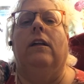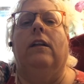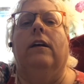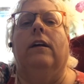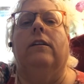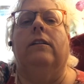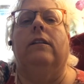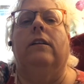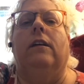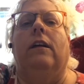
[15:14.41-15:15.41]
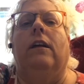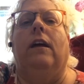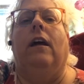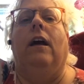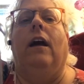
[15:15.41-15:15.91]
there,
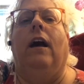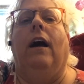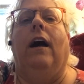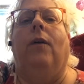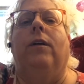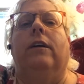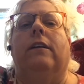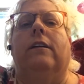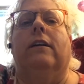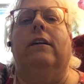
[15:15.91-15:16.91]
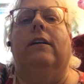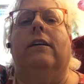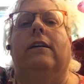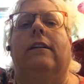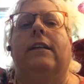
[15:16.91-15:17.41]
how it,
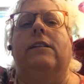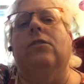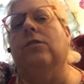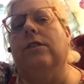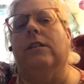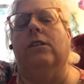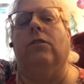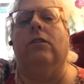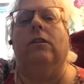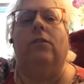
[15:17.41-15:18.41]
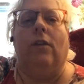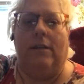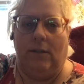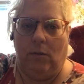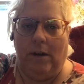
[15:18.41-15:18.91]
that's her sister
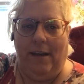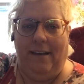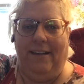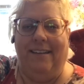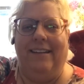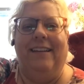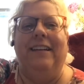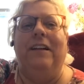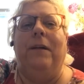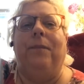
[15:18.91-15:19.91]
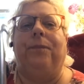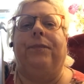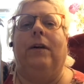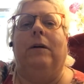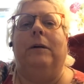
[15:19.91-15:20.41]
across the way.
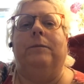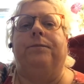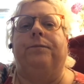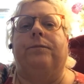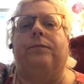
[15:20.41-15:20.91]
I